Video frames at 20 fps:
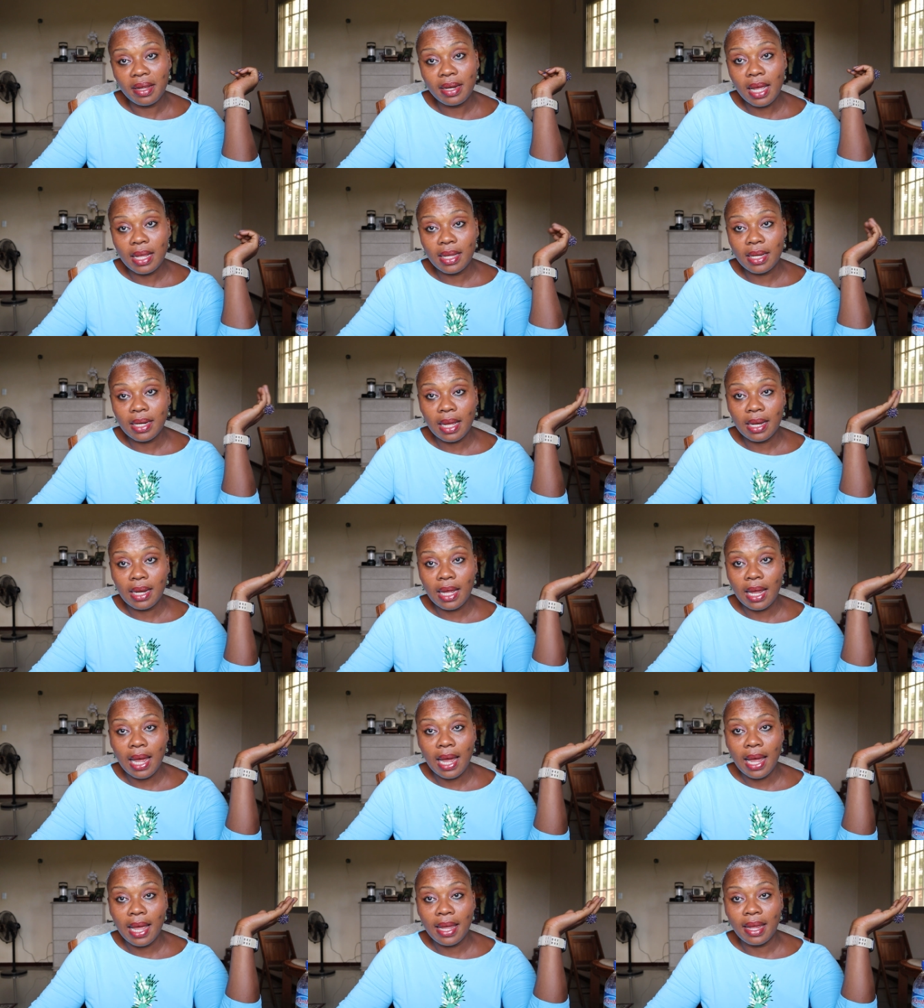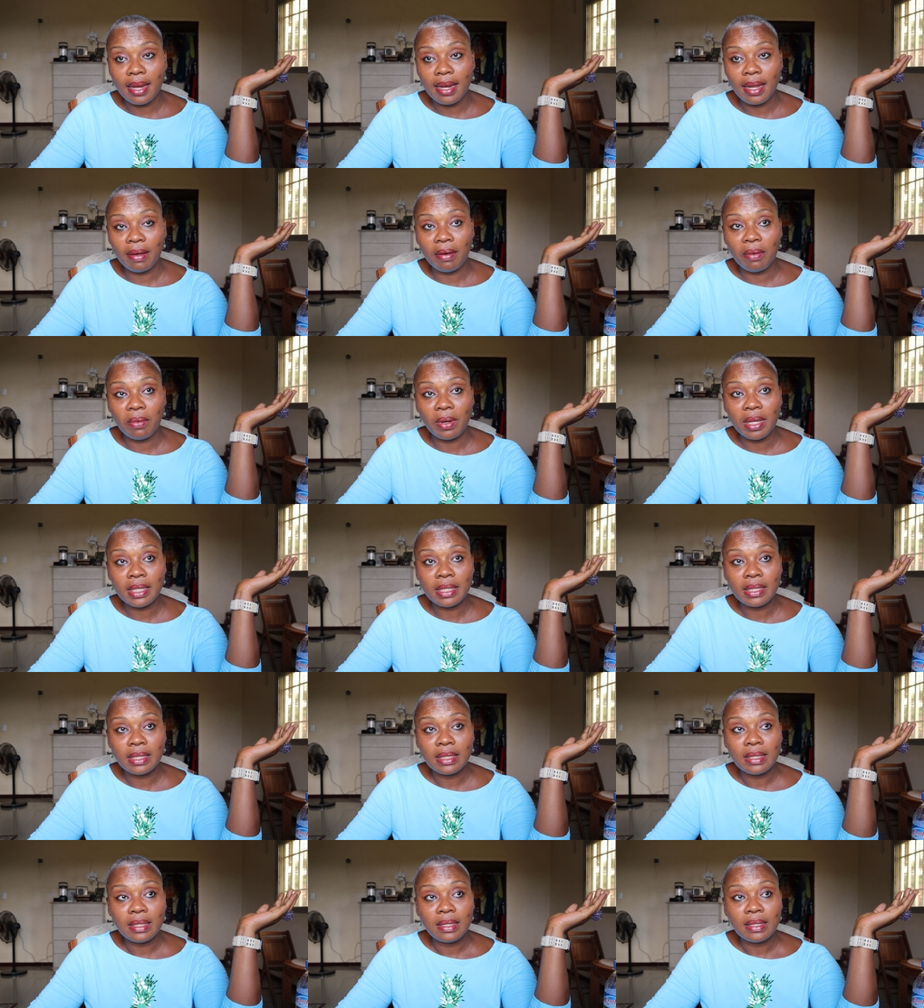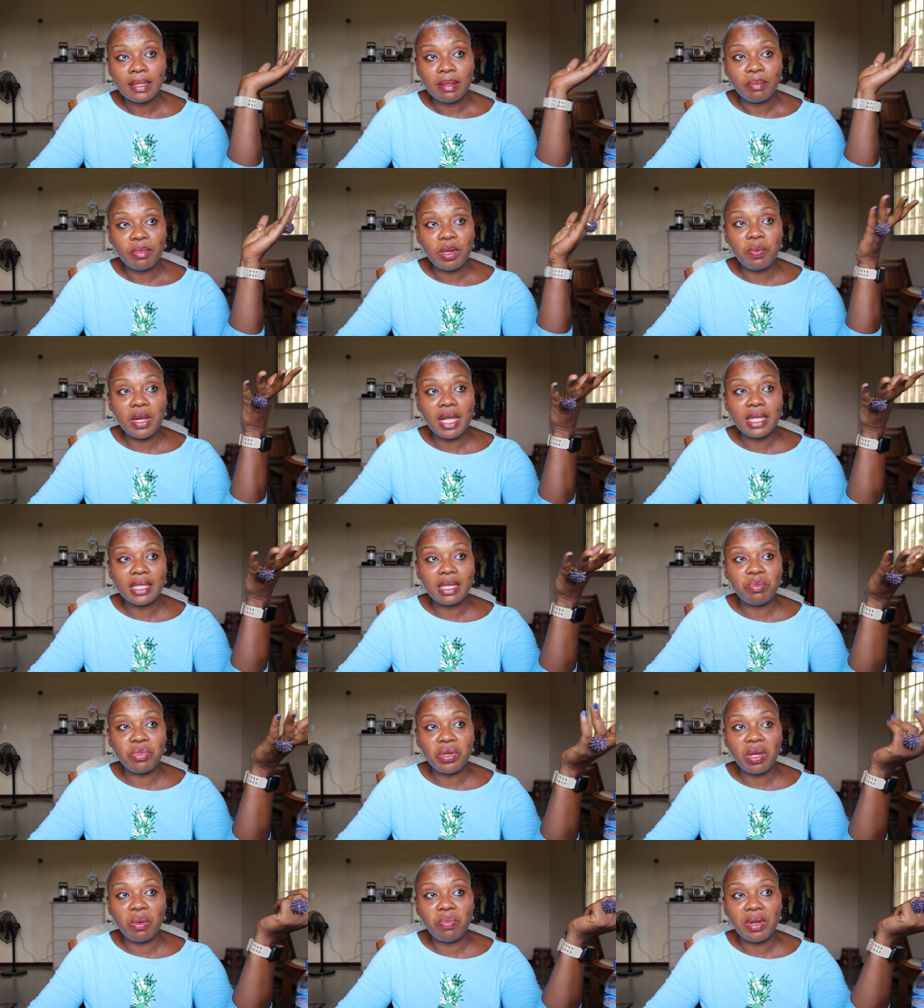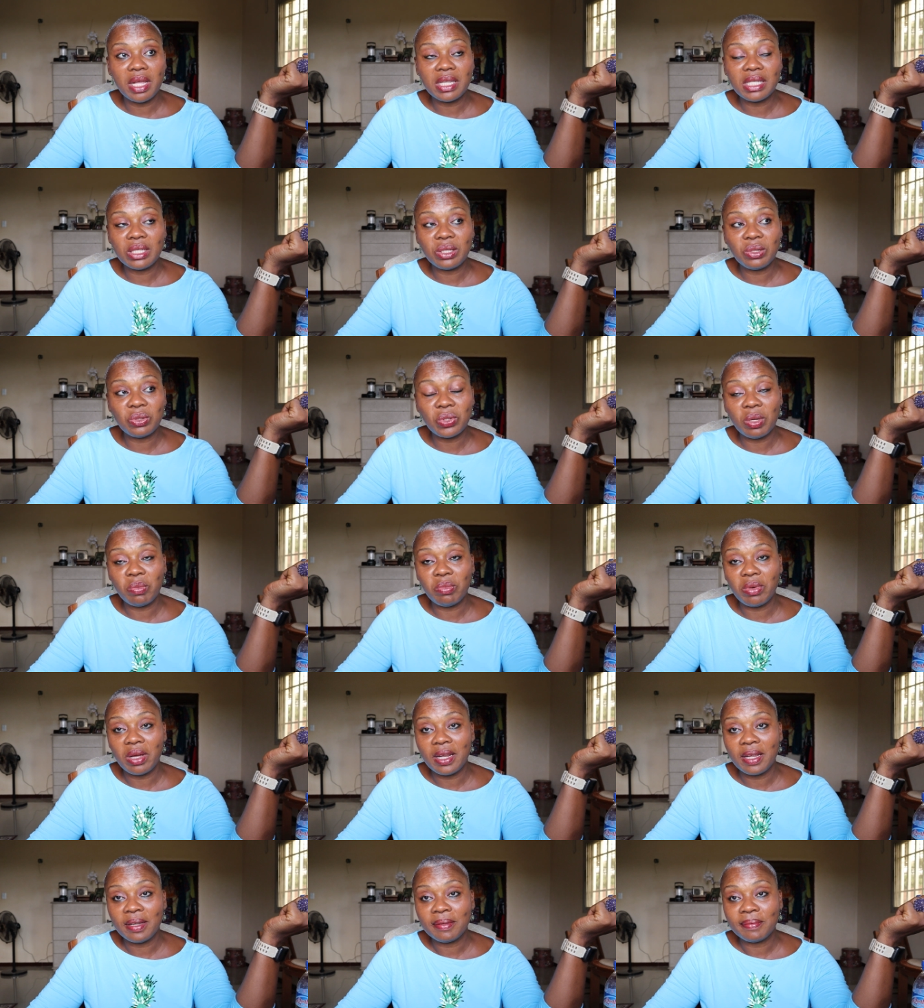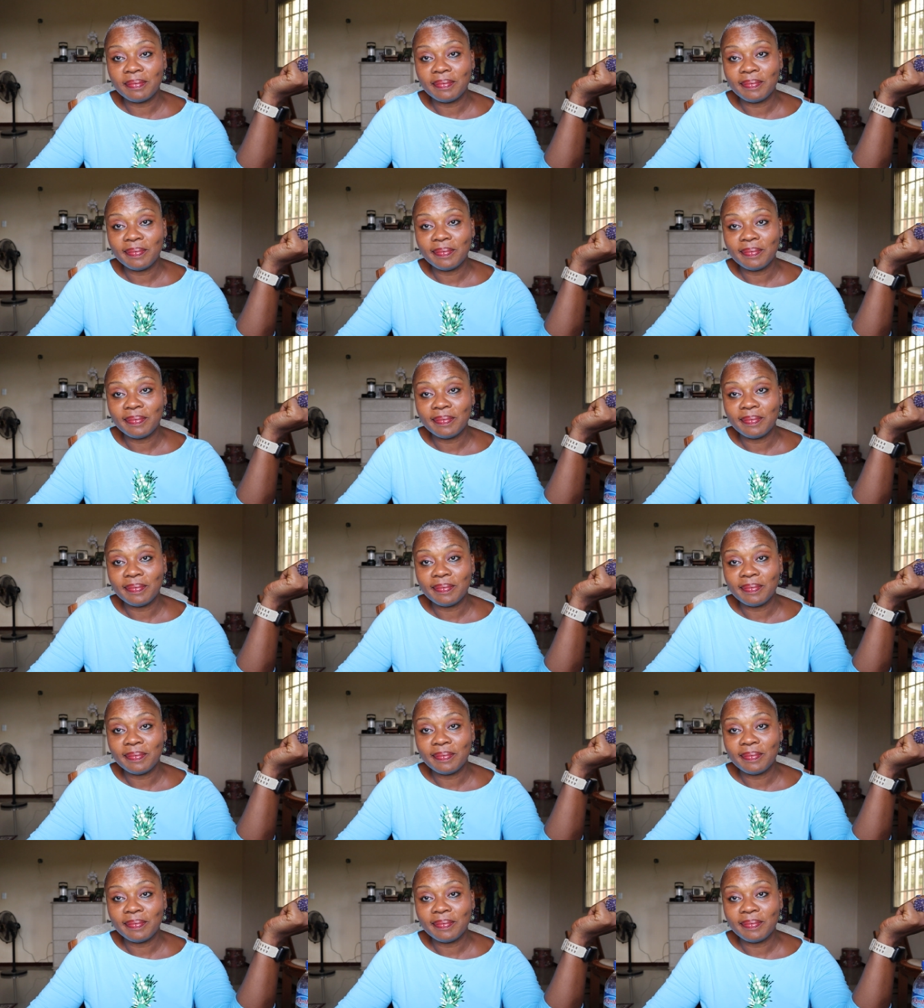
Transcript: And not, how I end it always. Be blessed and be a blessing to somebody.